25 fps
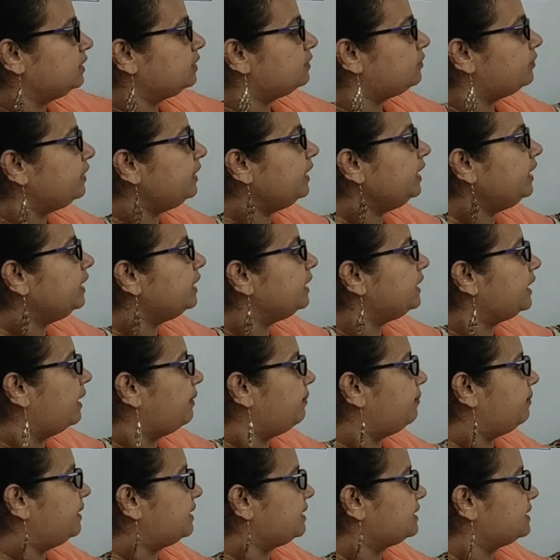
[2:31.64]
3
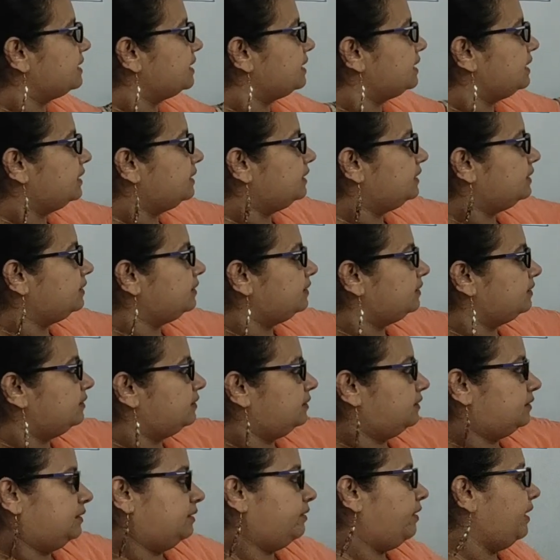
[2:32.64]
numbers,
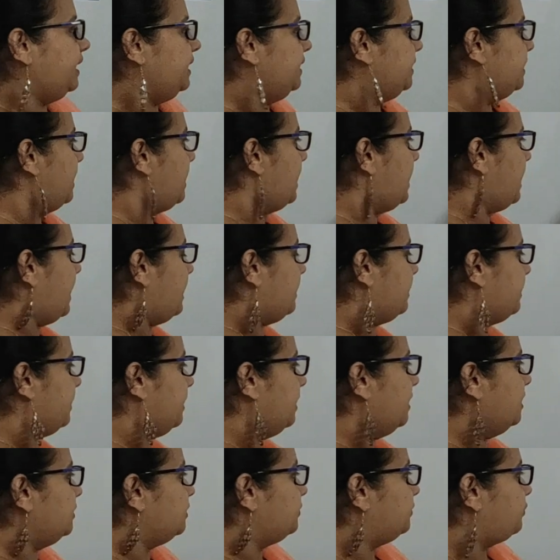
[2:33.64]
right? And
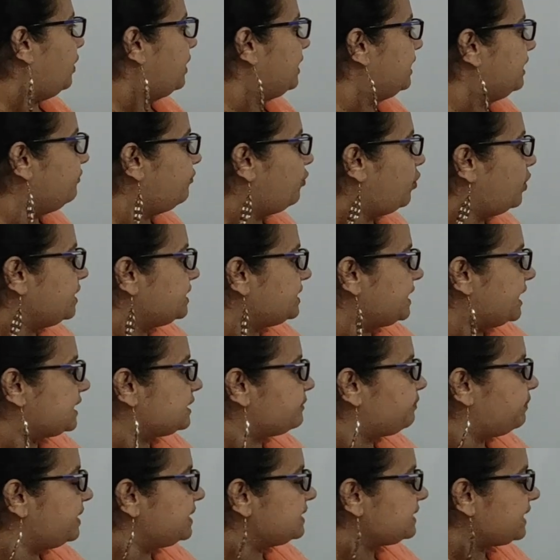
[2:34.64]
here 24 is
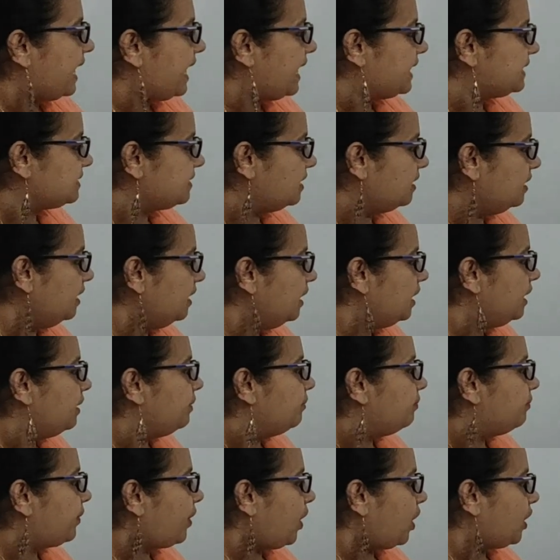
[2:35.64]
expressed as a
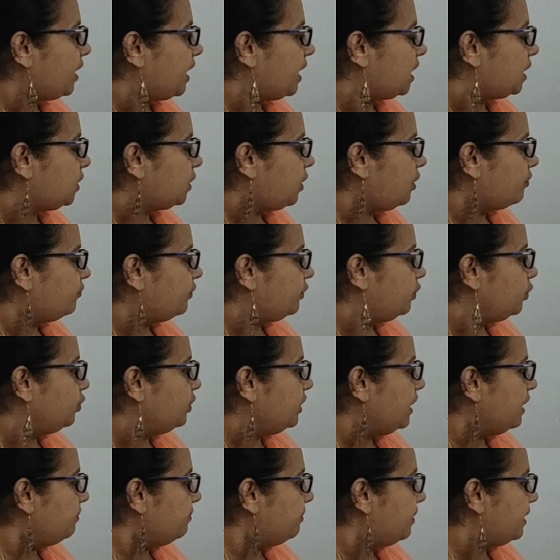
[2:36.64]
product of 2
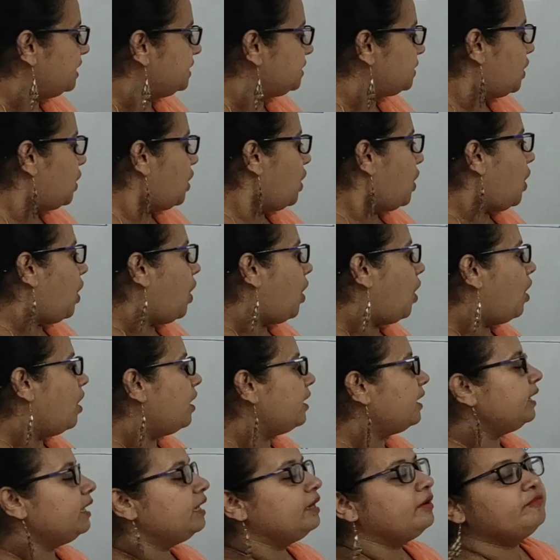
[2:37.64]
numbers,
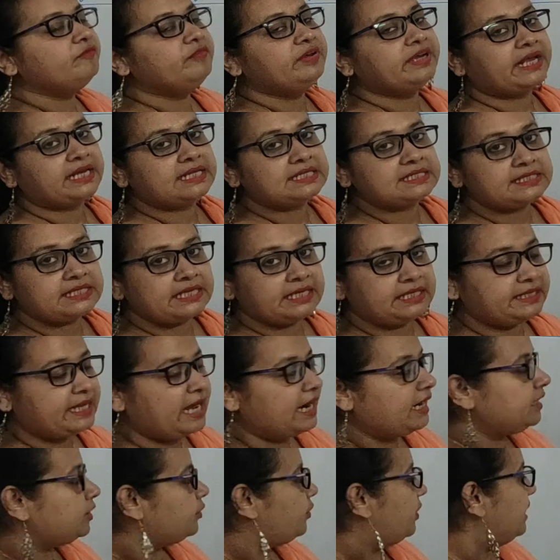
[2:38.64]
or we can say
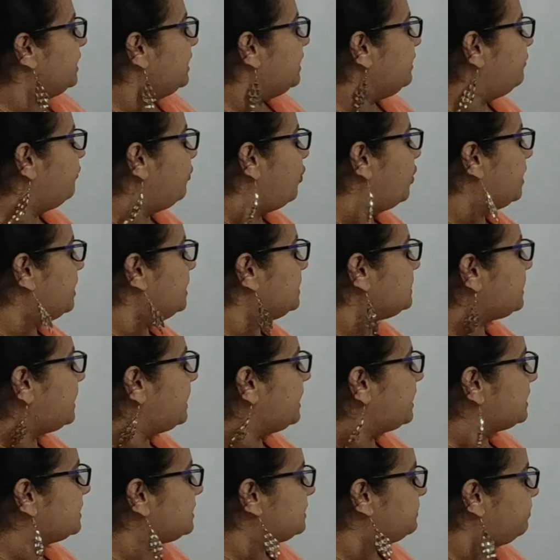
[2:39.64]
that 24 is
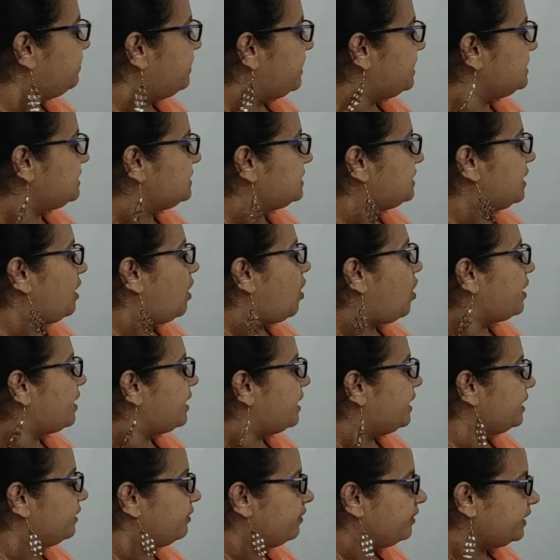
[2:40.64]
expressed or
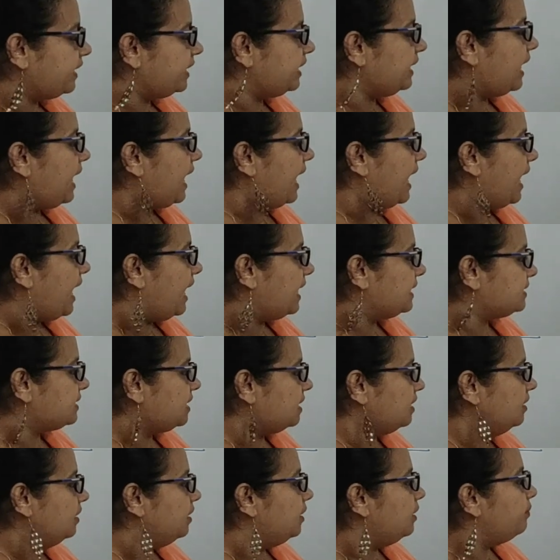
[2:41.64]
written as
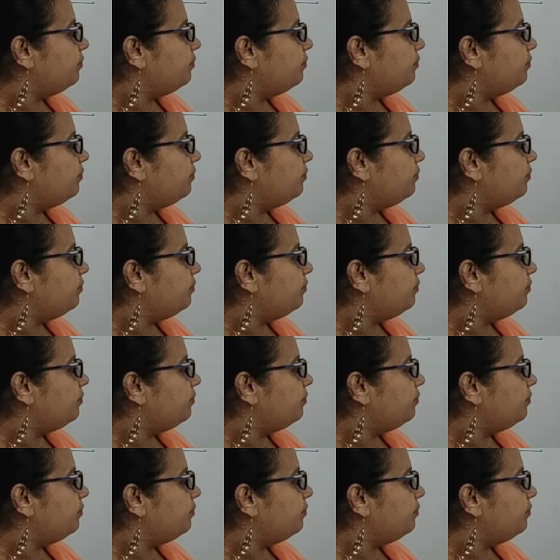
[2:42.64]
a